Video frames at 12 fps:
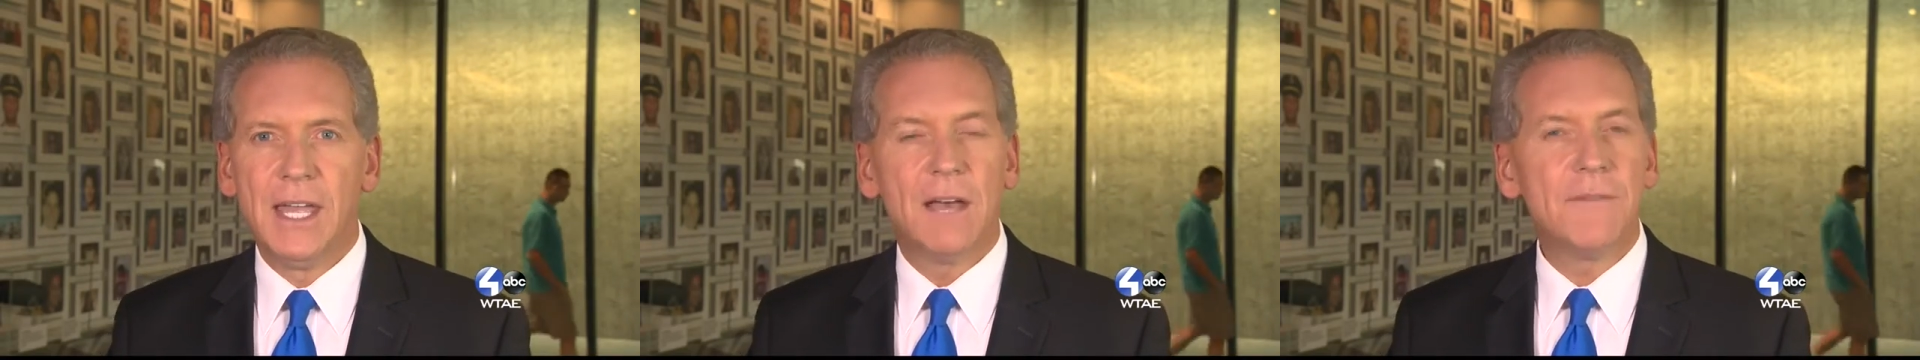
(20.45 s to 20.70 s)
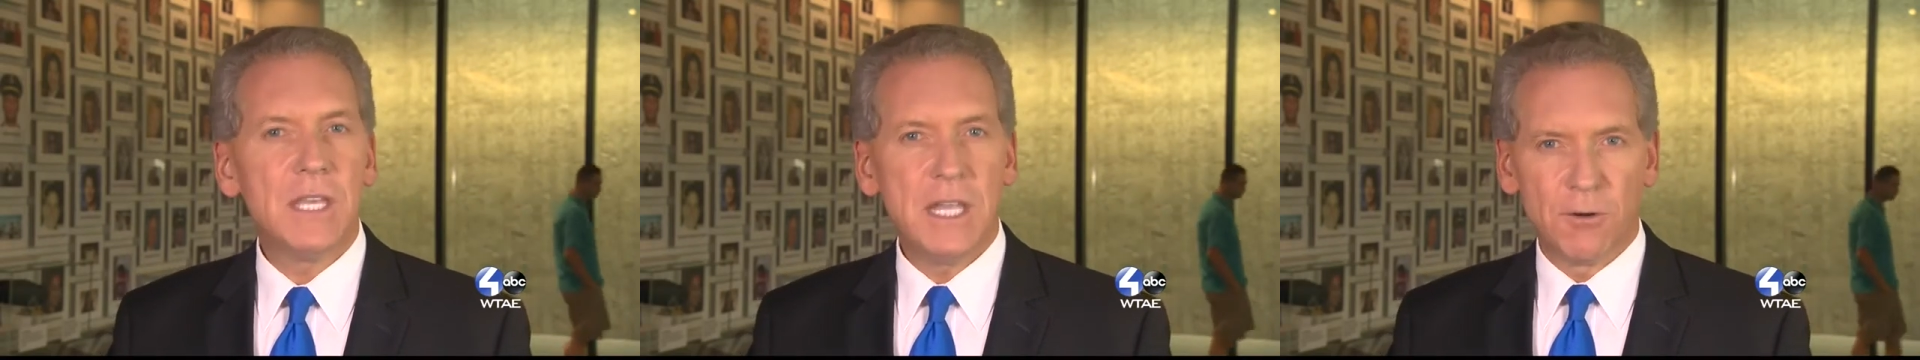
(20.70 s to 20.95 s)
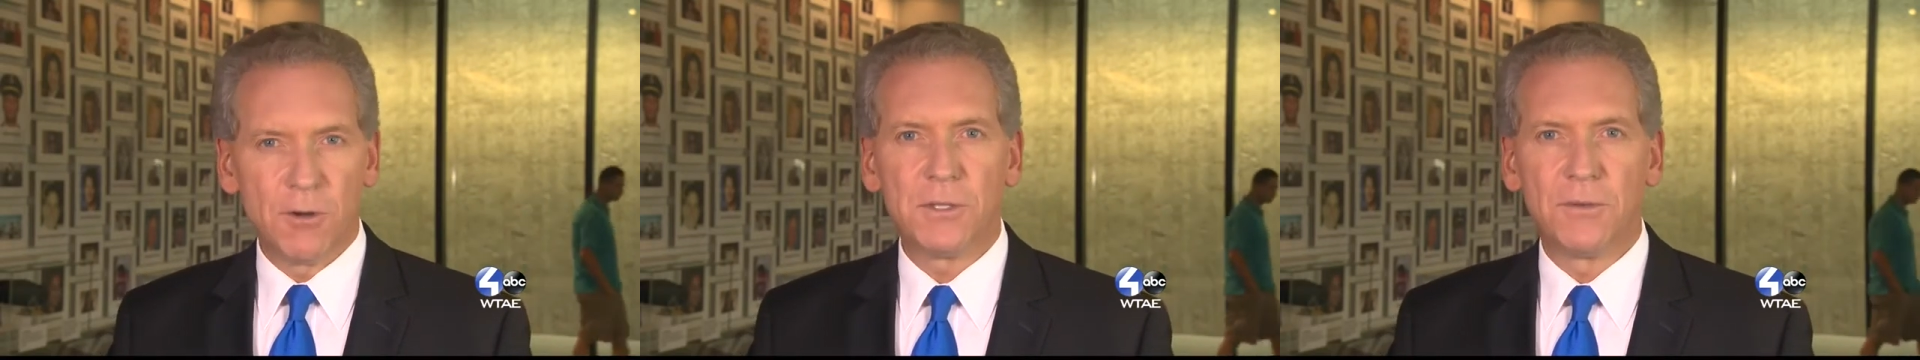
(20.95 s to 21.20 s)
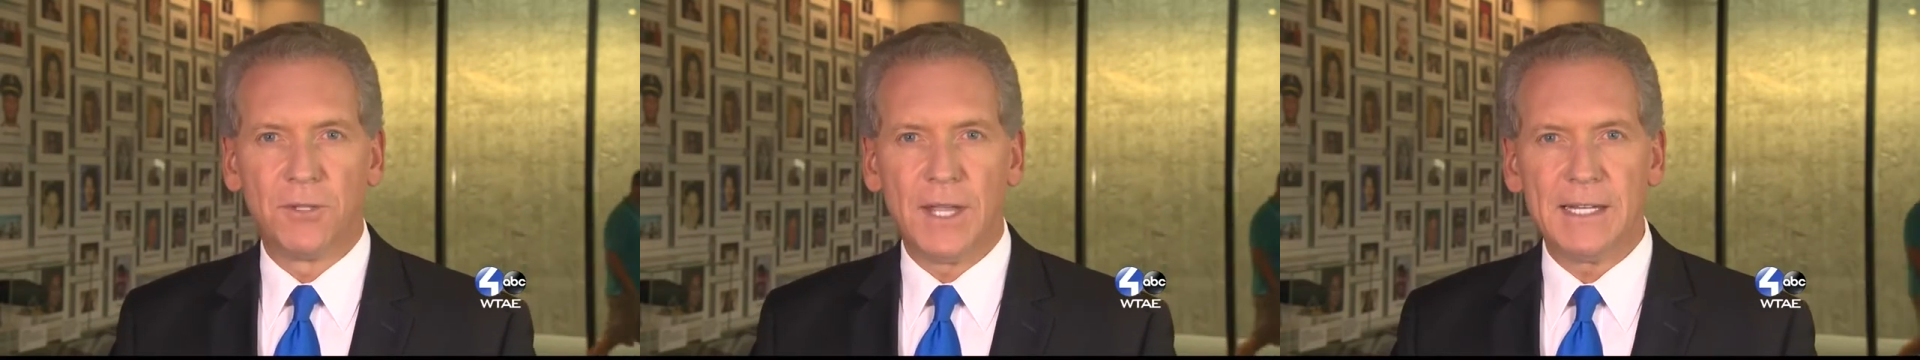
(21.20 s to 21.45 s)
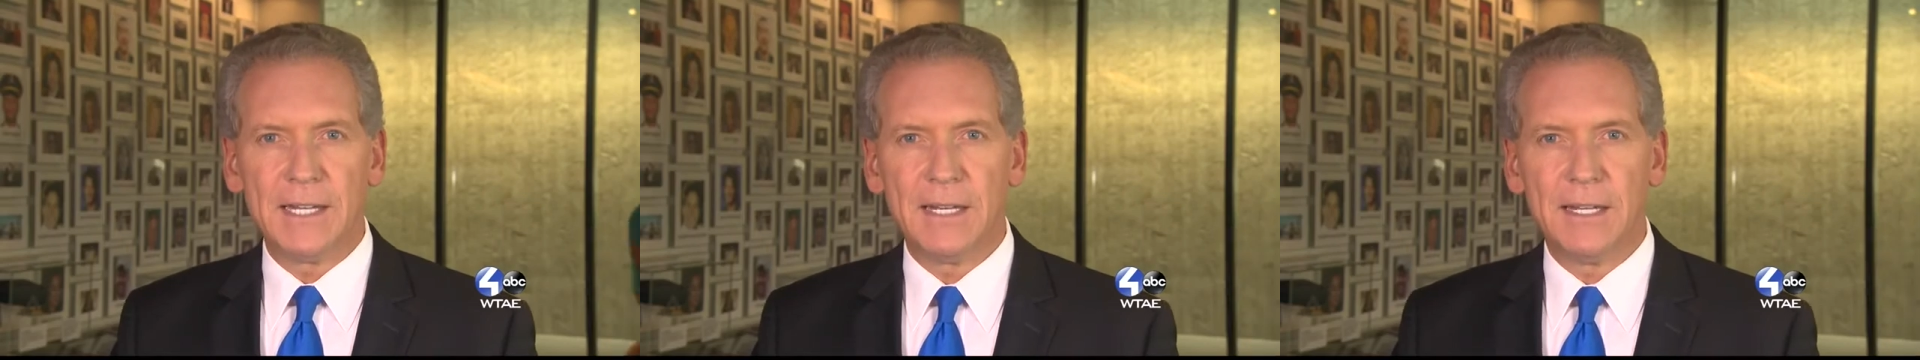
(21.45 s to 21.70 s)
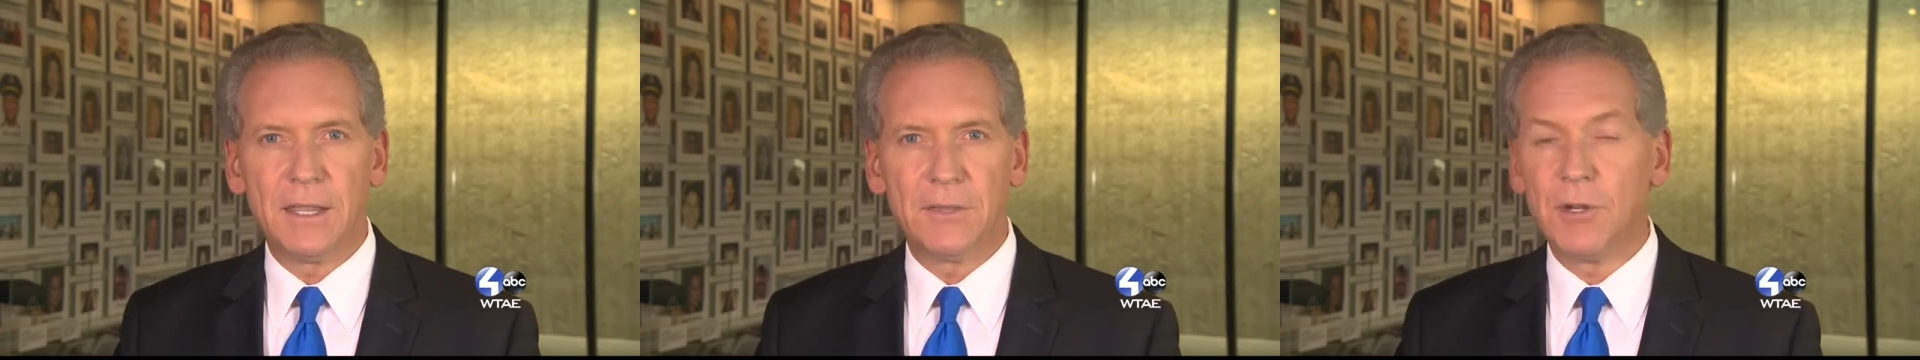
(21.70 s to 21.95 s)
of the heroes of Flight
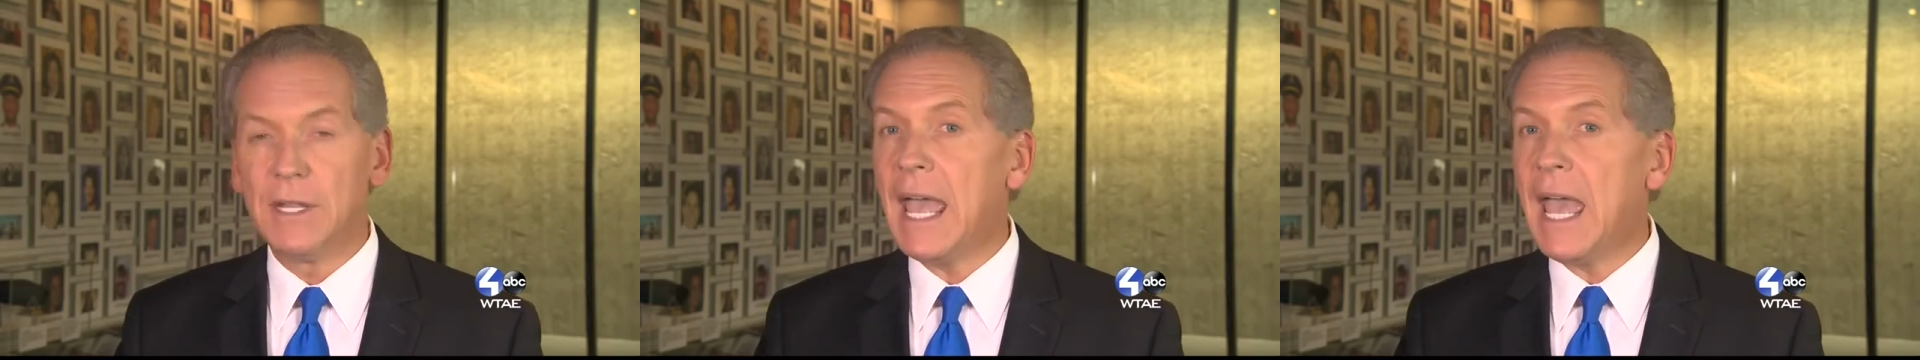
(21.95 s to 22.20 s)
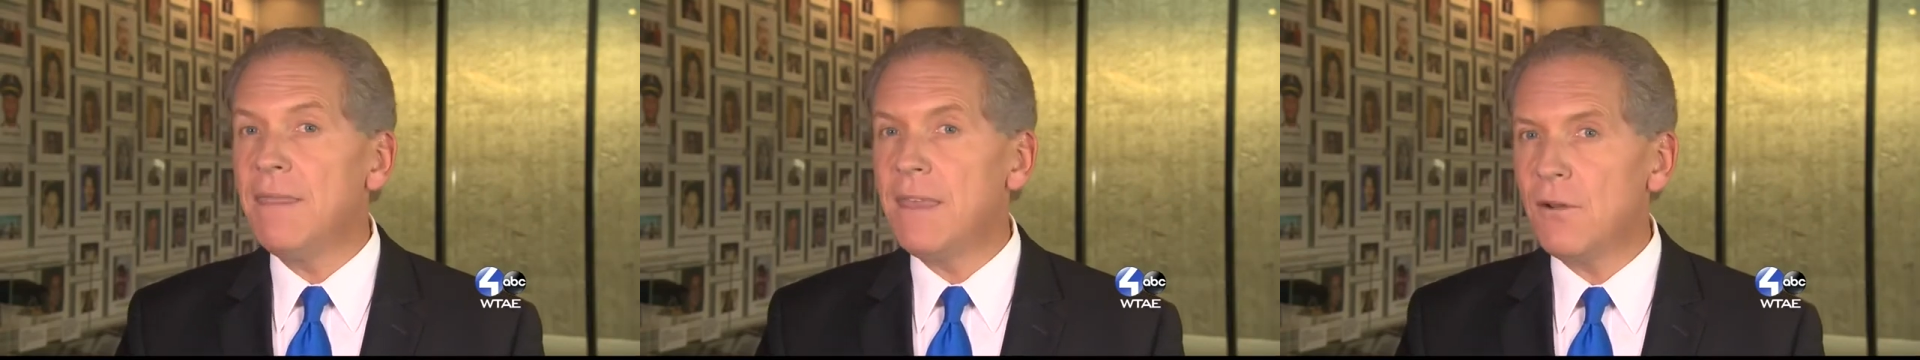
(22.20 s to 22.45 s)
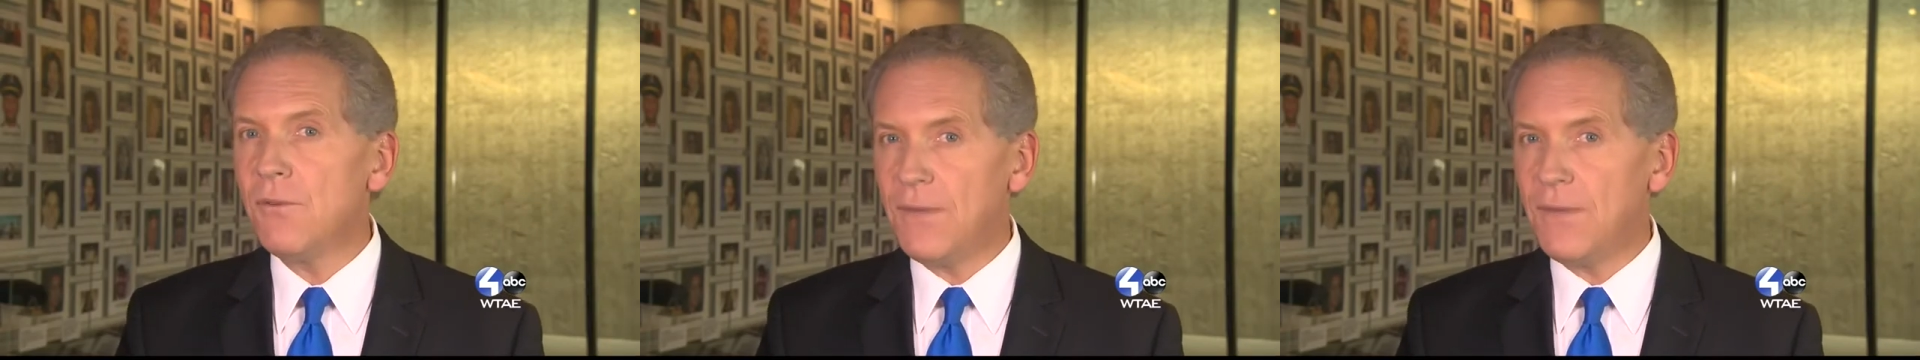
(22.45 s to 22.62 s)
93 and their